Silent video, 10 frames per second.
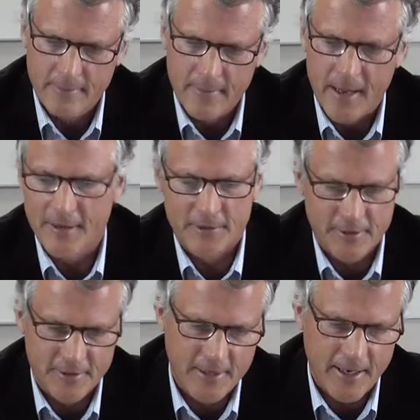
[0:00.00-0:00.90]
that is
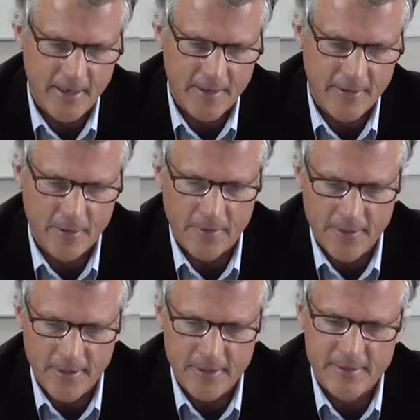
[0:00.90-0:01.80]
to say, there are
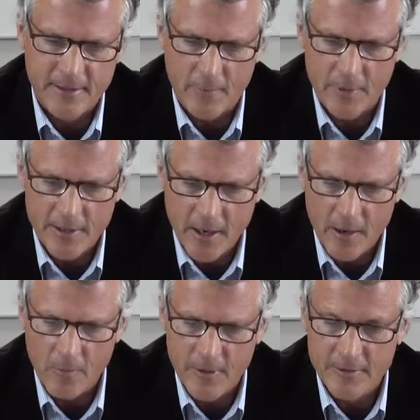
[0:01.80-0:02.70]
things that we
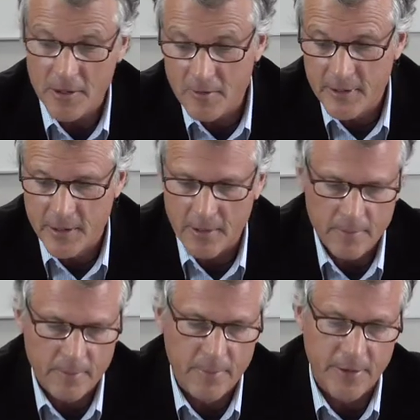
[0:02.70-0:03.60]
know we don't
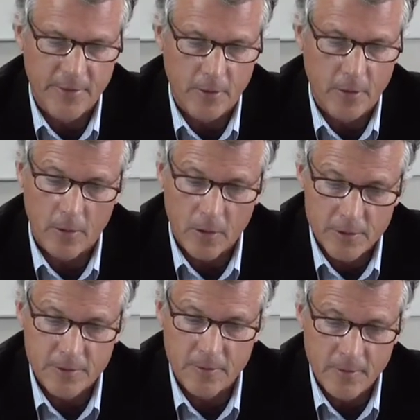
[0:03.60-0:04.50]
know, but there are
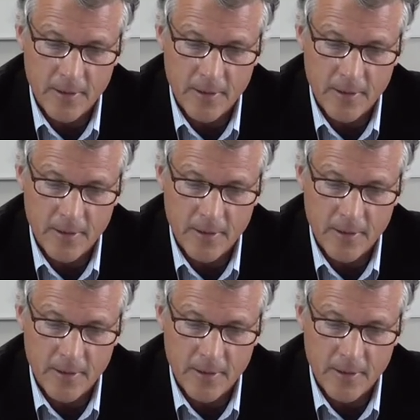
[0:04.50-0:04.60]
also